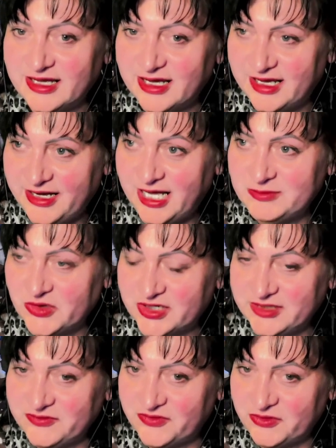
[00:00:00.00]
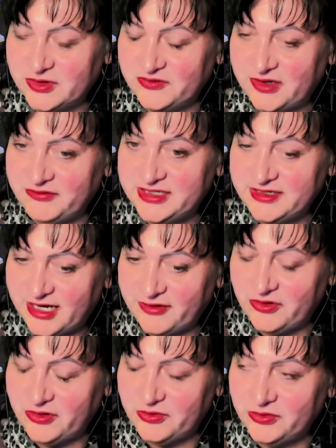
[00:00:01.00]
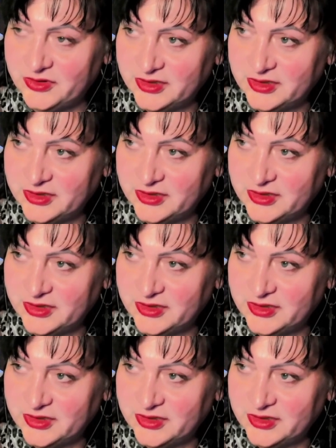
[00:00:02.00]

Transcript: and I'm looking through a very narrow